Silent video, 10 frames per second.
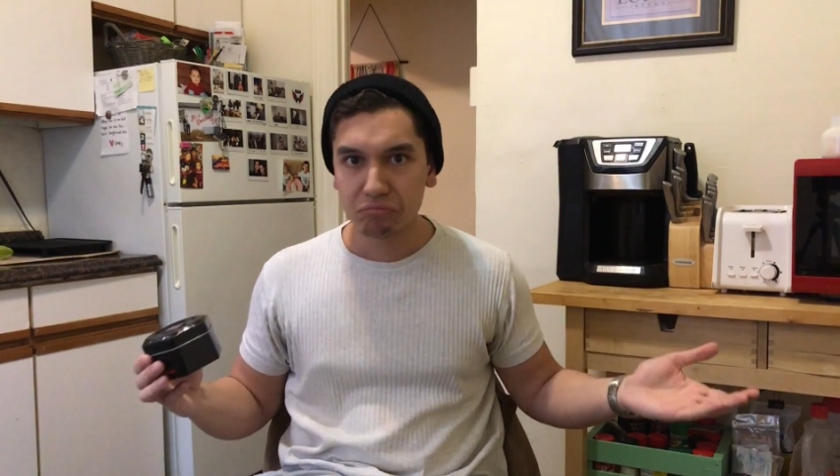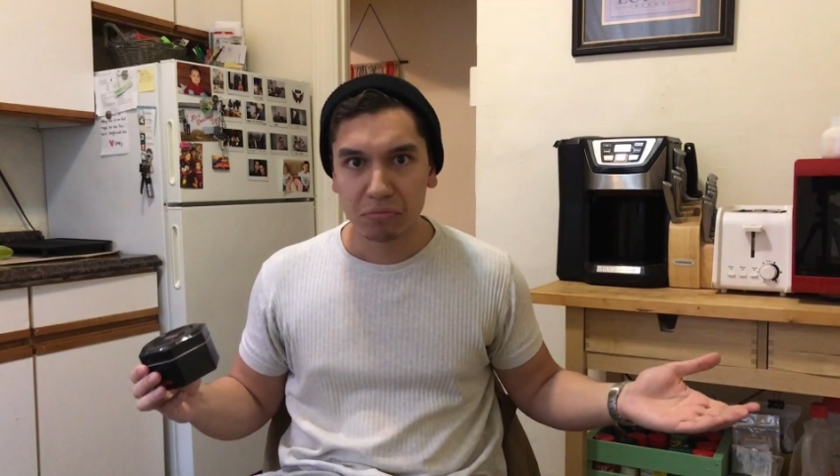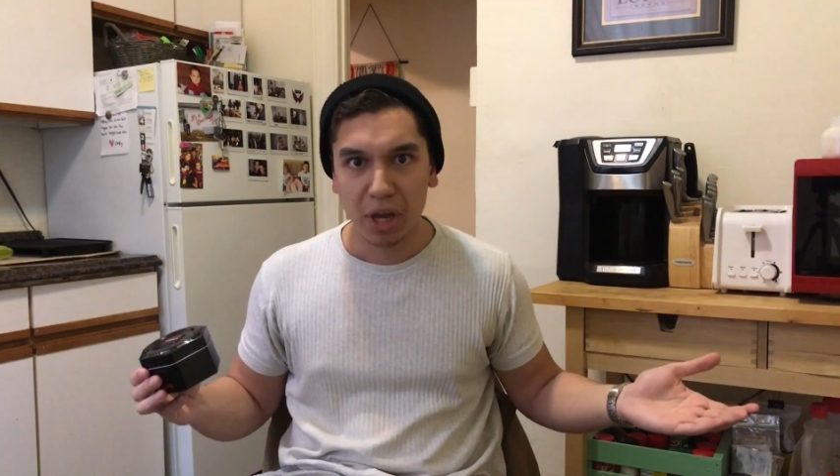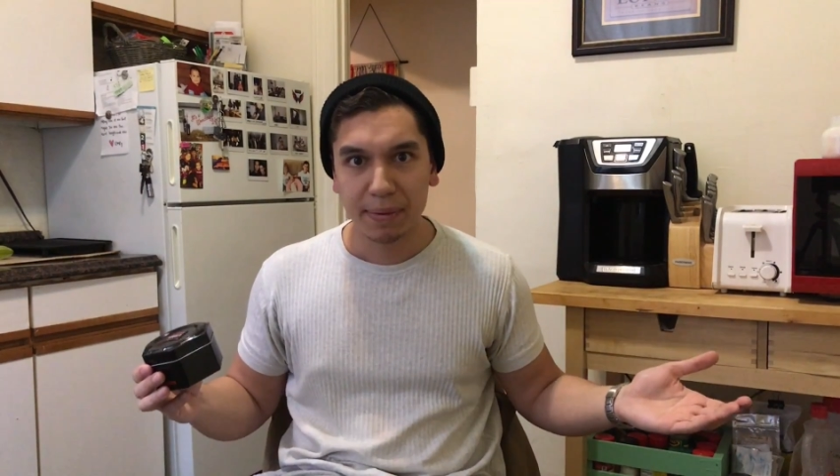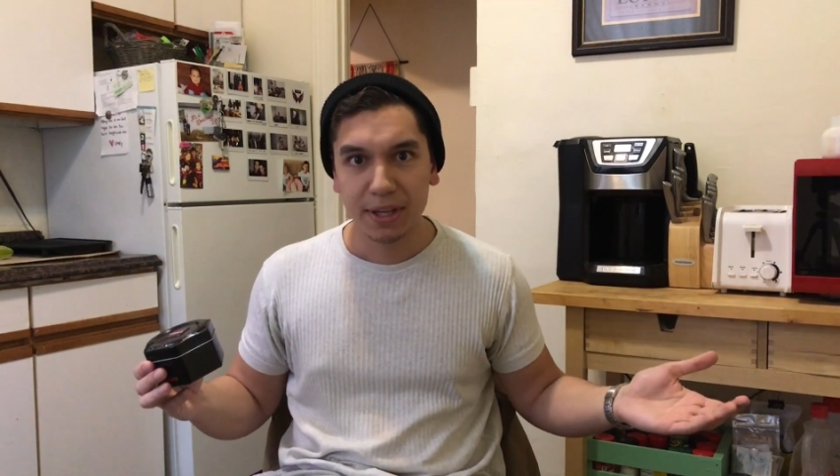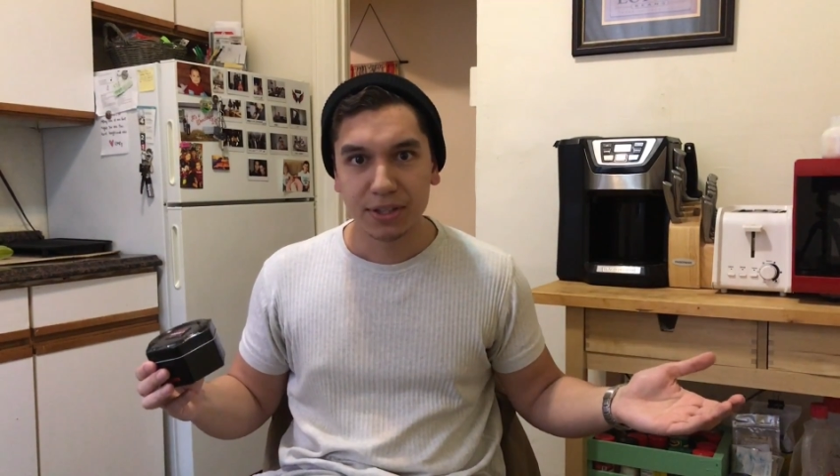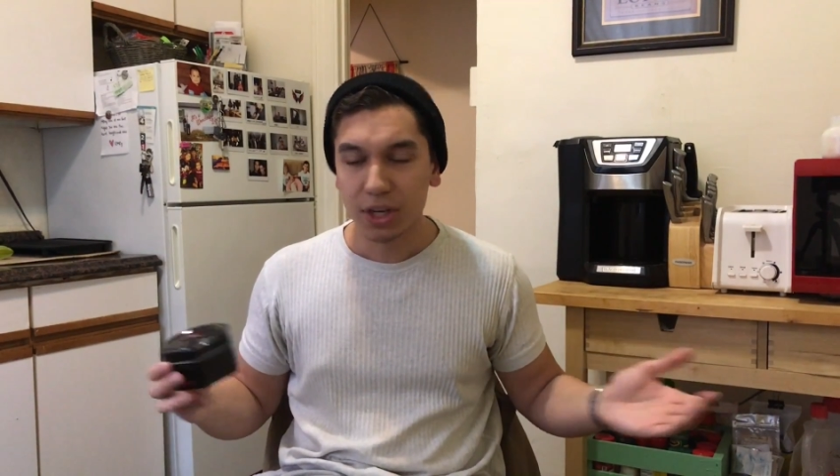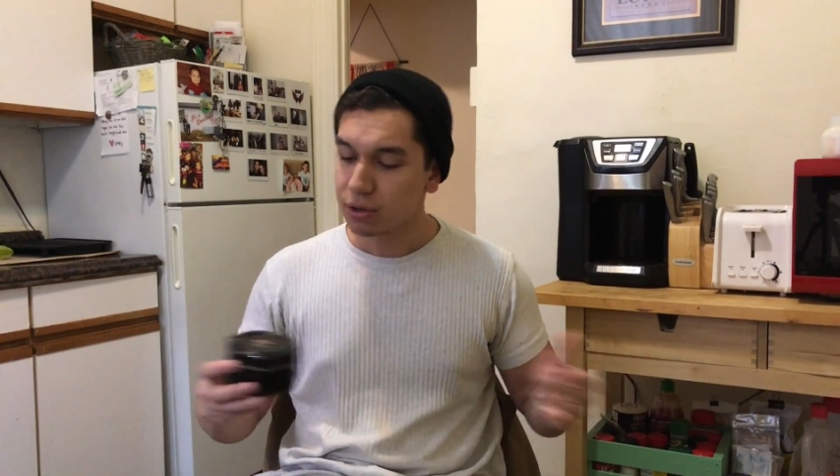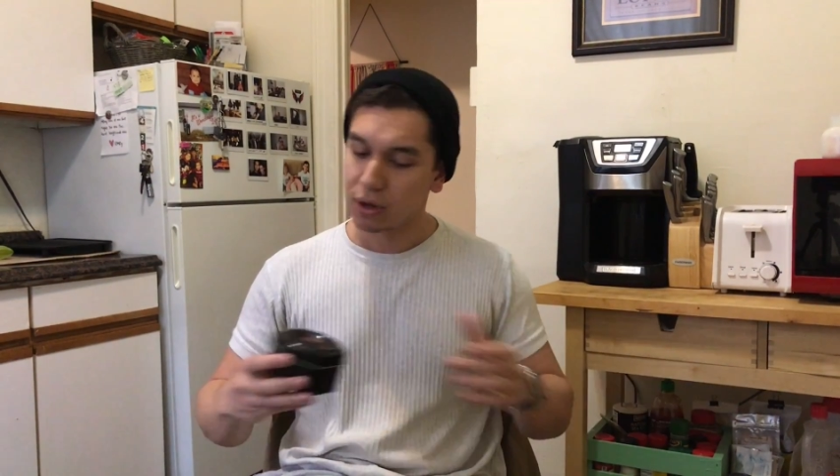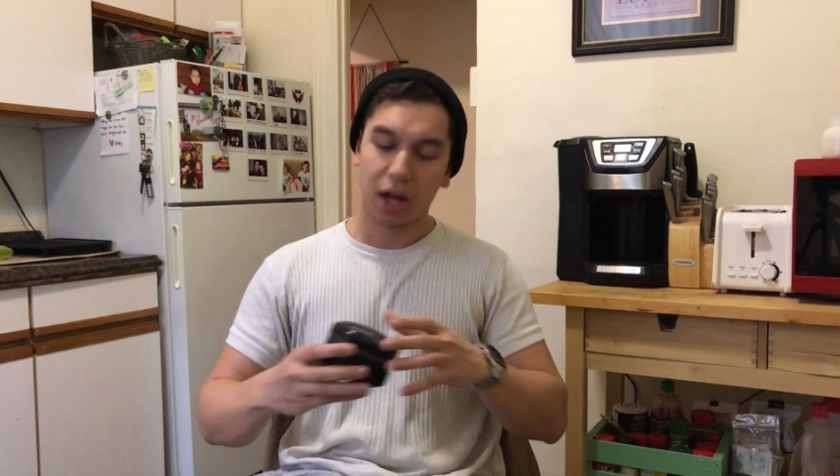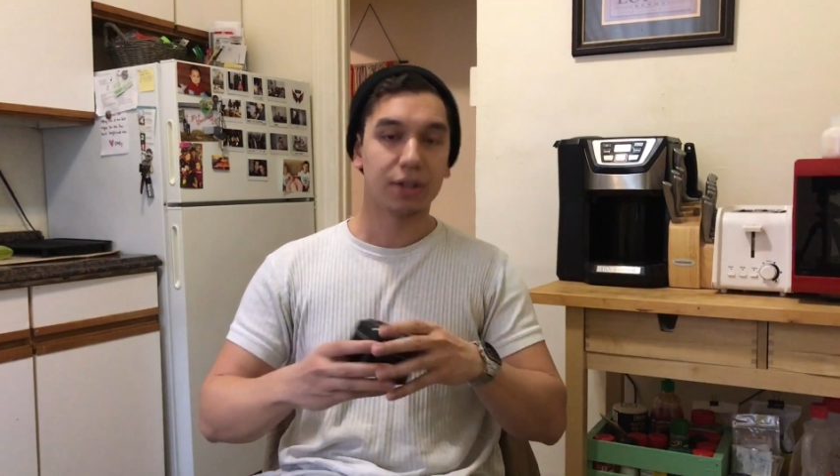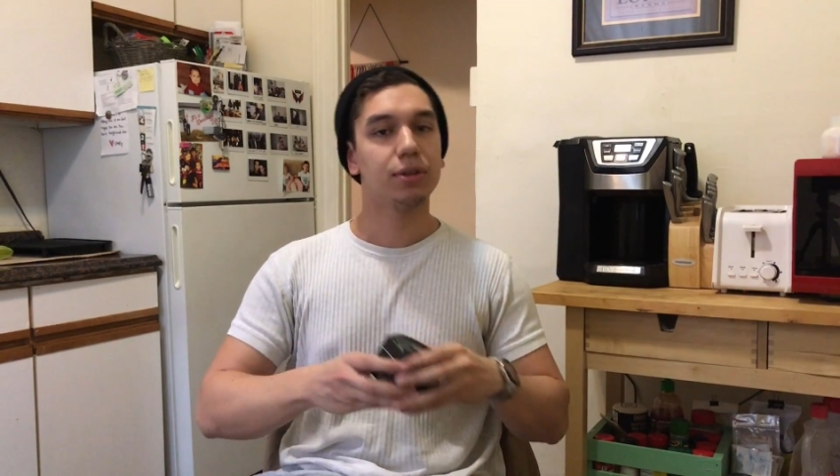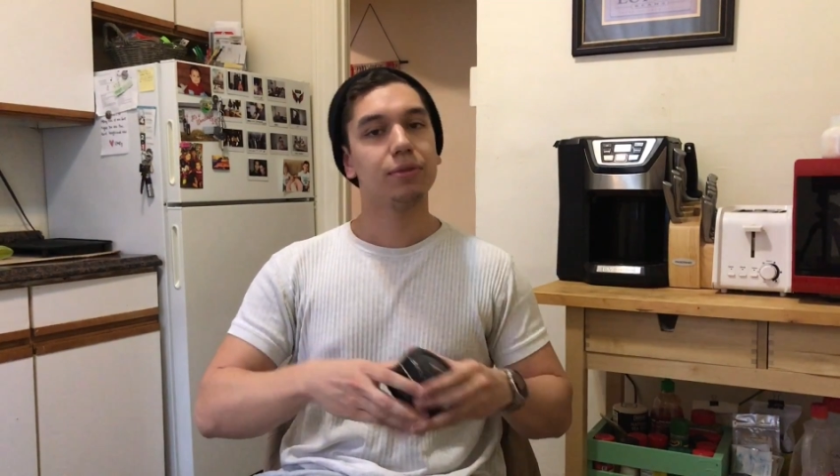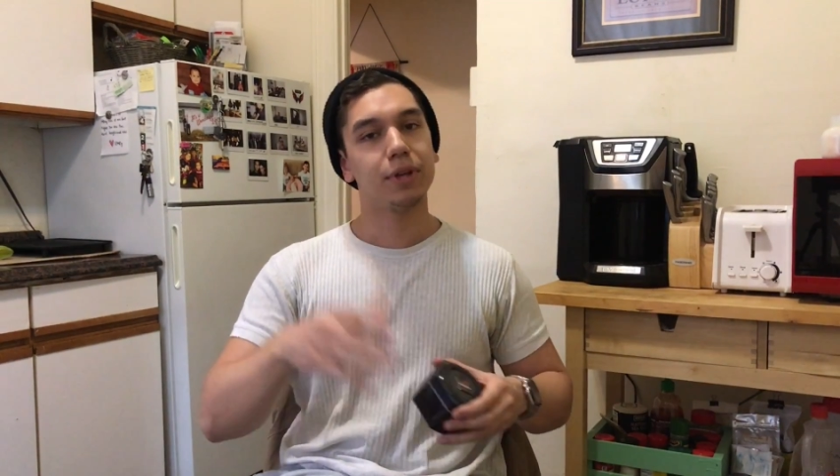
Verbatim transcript: Maybe you do. I'll do a